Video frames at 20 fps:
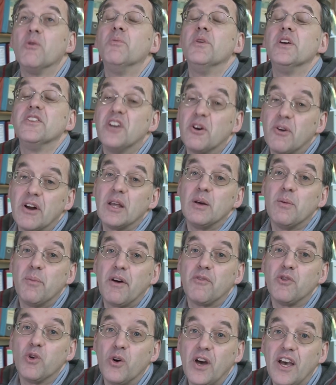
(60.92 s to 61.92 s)
it would be directly
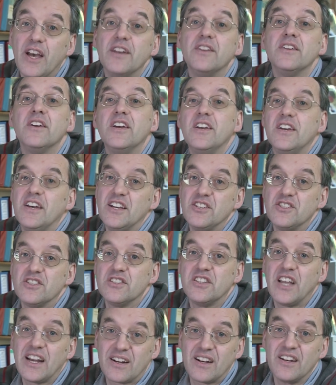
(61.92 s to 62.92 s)
above your head, is
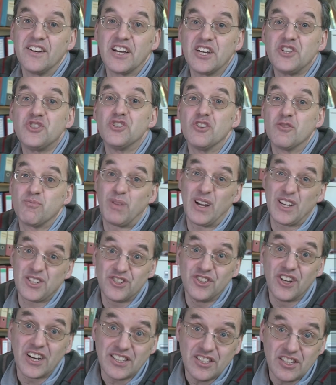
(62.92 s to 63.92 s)
a declination of
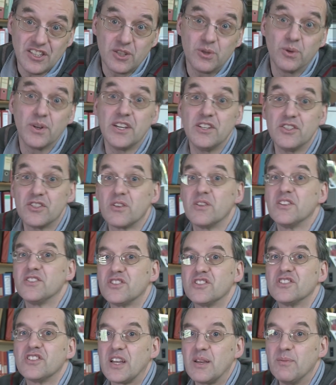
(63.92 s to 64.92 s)
plus 90 degrees. So
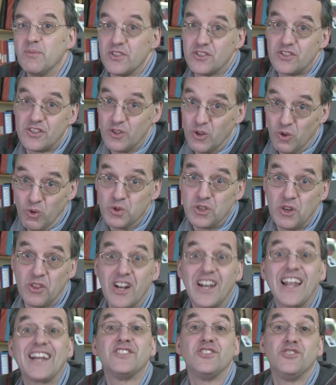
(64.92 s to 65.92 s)
that's the same, it's also
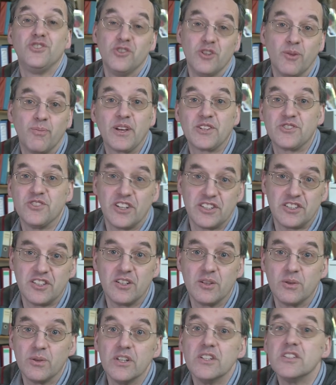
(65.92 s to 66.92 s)
the latitude of plus 90
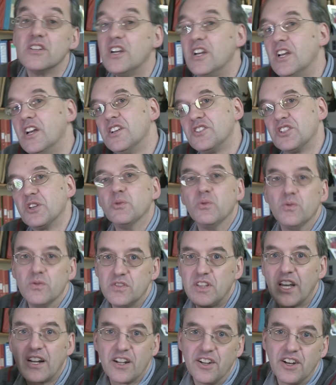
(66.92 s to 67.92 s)
degrees. So
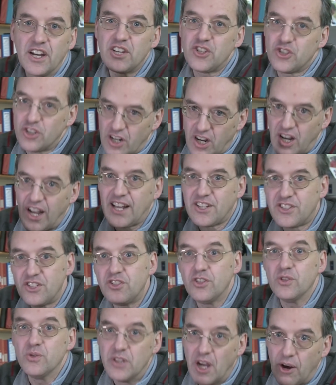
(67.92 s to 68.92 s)
declination and
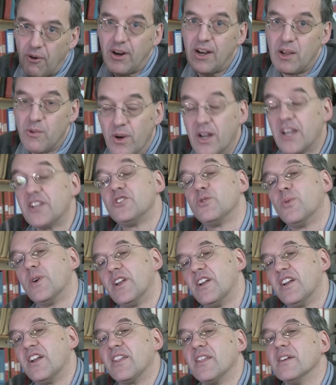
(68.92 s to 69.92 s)
latitude directly relate to
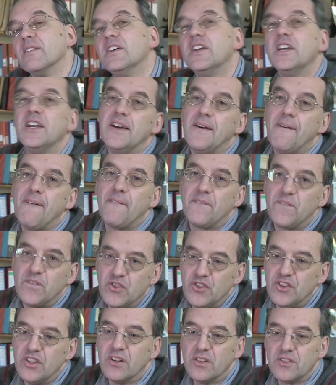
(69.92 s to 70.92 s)
one another.
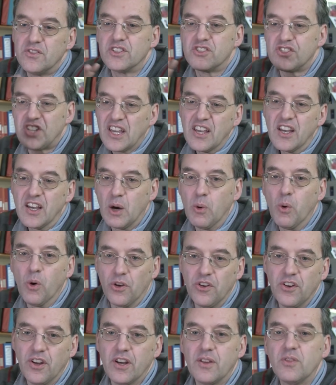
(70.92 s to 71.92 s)
The second
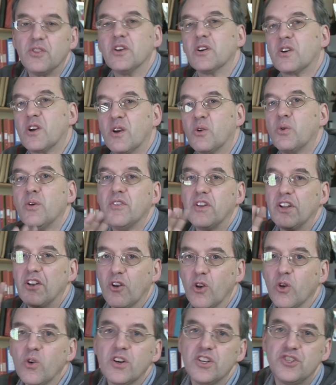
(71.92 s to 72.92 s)
coordinate, the
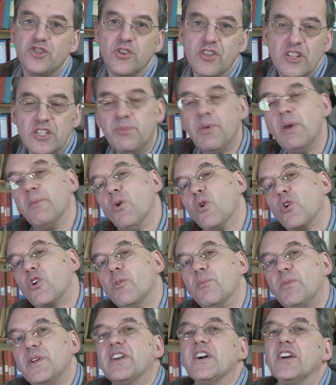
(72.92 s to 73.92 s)
equivalent of longitude, is a bit more
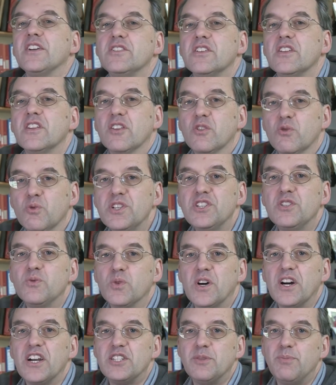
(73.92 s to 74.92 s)
complicated, and the
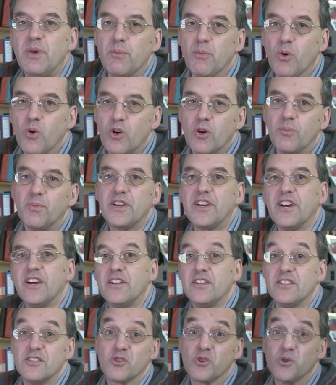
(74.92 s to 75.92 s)
reason why it's a bit more
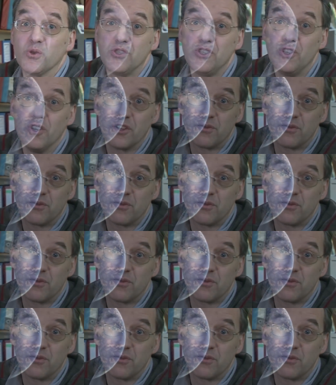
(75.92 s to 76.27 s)
complicated is, of course, the